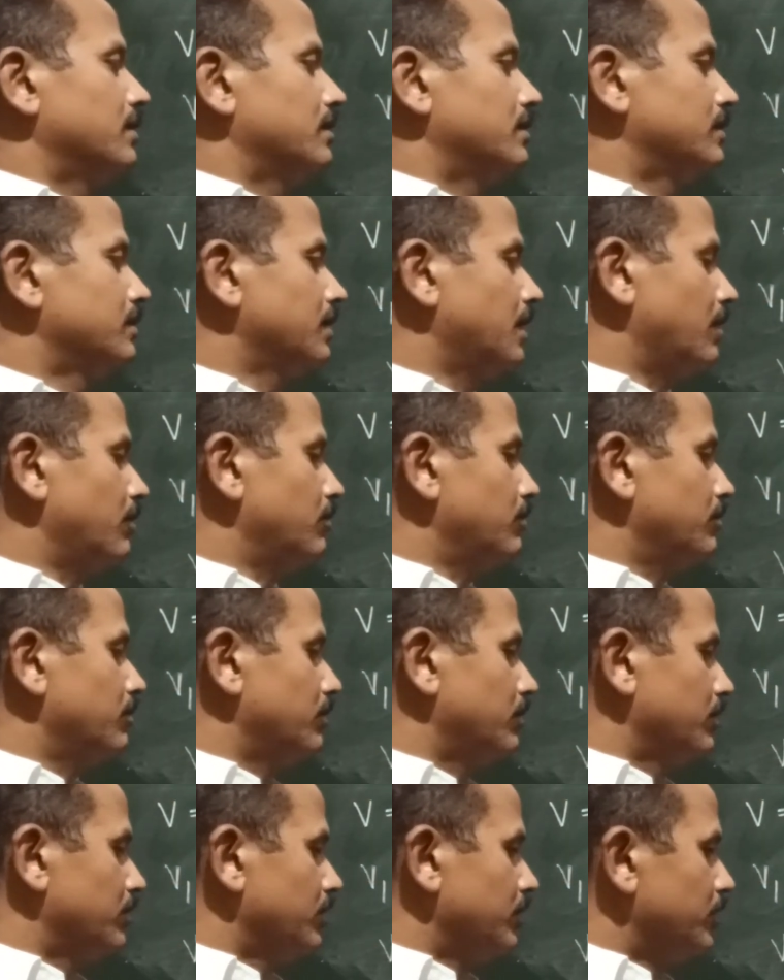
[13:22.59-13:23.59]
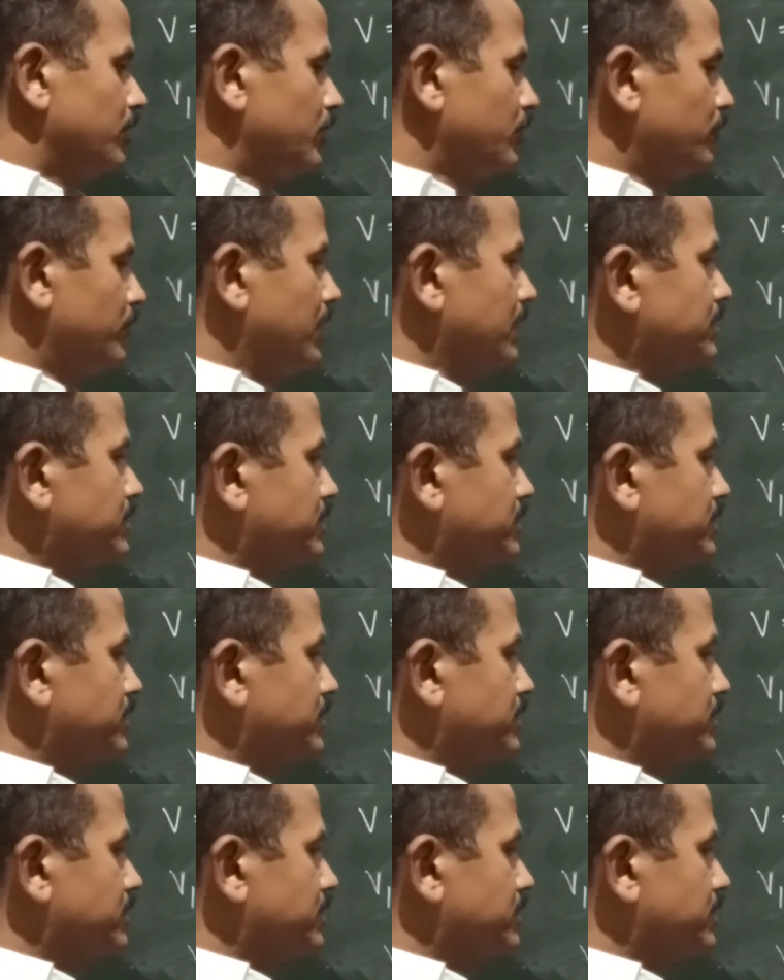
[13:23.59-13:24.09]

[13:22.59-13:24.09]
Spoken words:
Now, you can